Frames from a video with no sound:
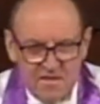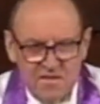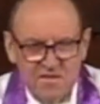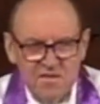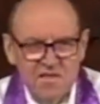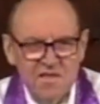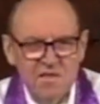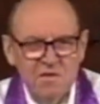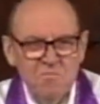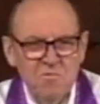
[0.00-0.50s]

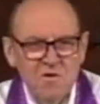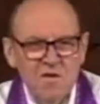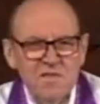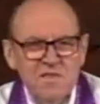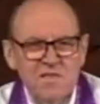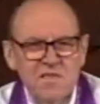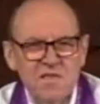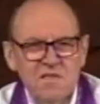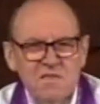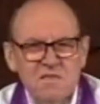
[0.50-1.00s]
She
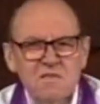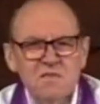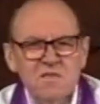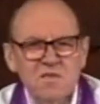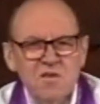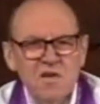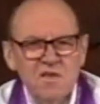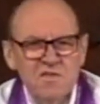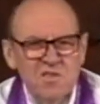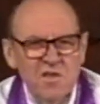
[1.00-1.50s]
wanted to
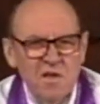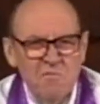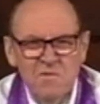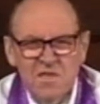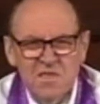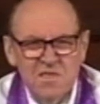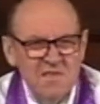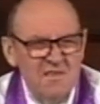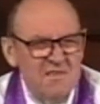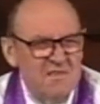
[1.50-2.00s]
touch him.
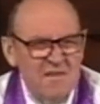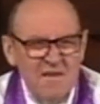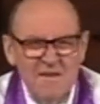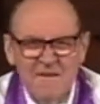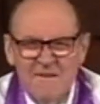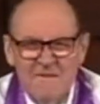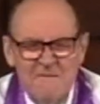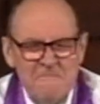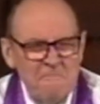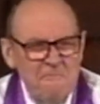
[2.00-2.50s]
Isn't
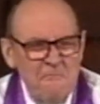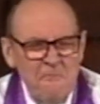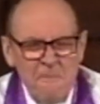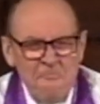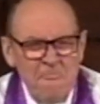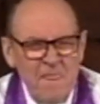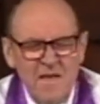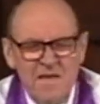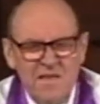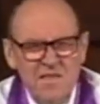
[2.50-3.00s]

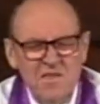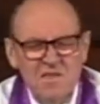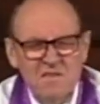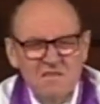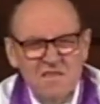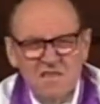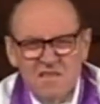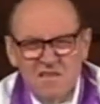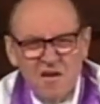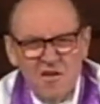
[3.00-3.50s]

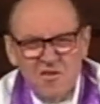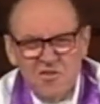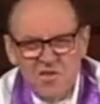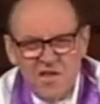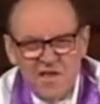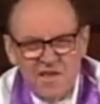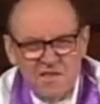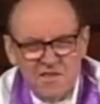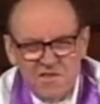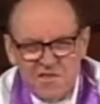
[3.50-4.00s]

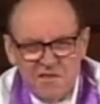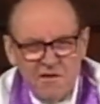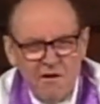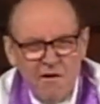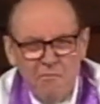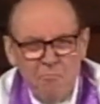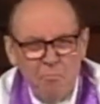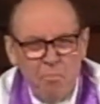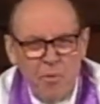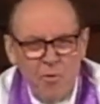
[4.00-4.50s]
touching so
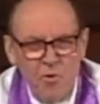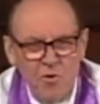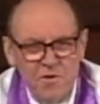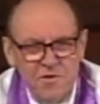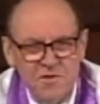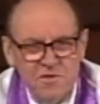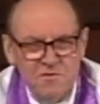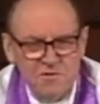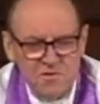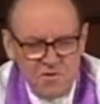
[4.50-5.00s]

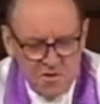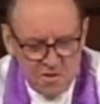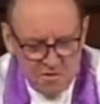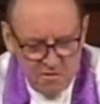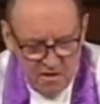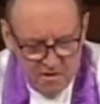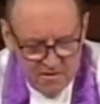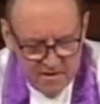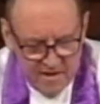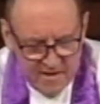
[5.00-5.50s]
important to
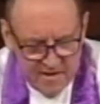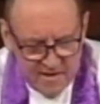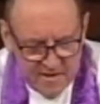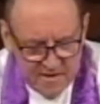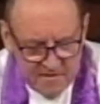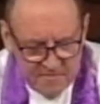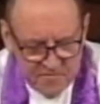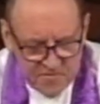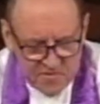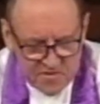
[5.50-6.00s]
our
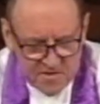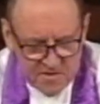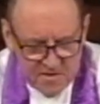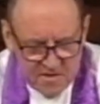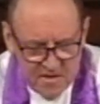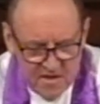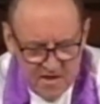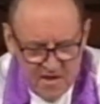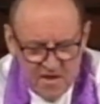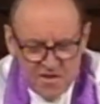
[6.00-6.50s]
lives?
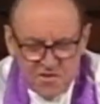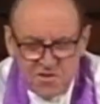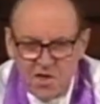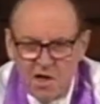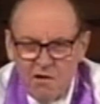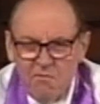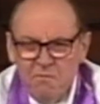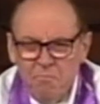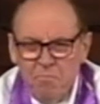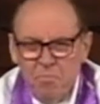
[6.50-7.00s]

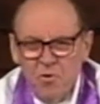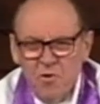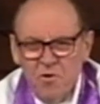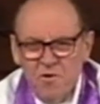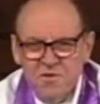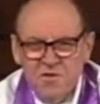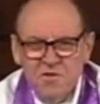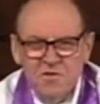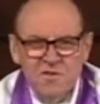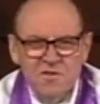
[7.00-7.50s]
So
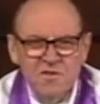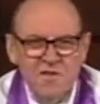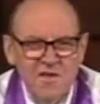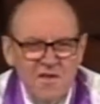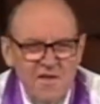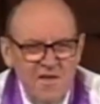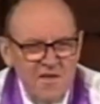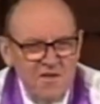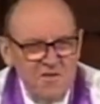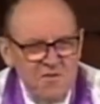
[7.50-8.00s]
important
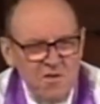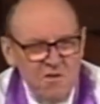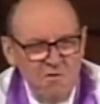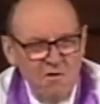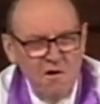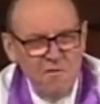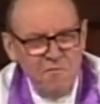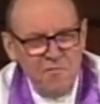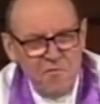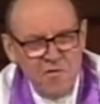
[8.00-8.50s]
to
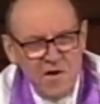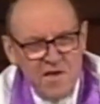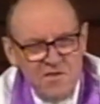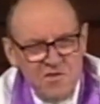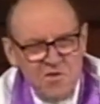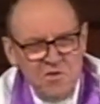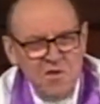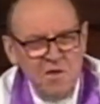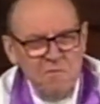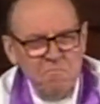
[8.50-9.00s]
our
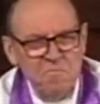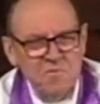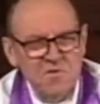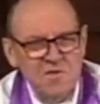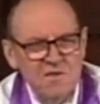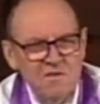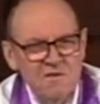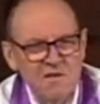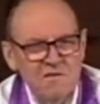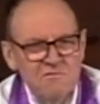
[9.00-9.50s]
friendships
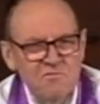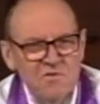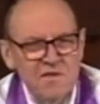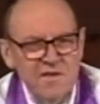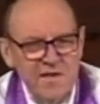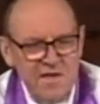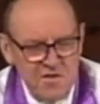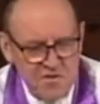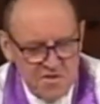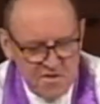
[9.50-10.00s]
and our
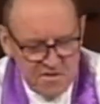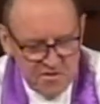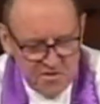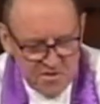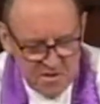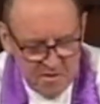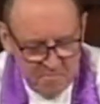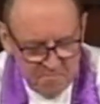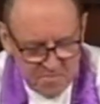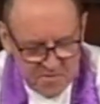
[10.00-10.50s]

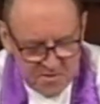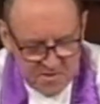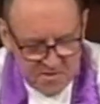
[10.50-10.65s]
relationships?